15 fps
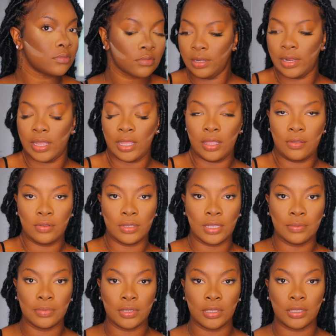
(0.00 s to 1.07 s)
Now
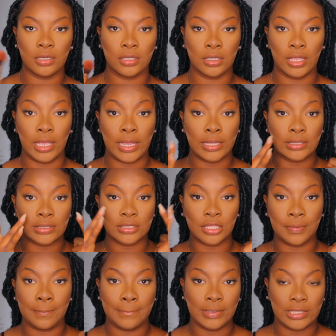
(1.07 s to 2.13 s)
I'm going to add
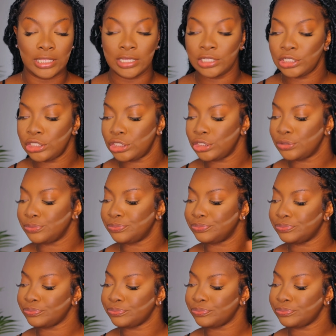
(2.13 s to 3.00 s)
some blush.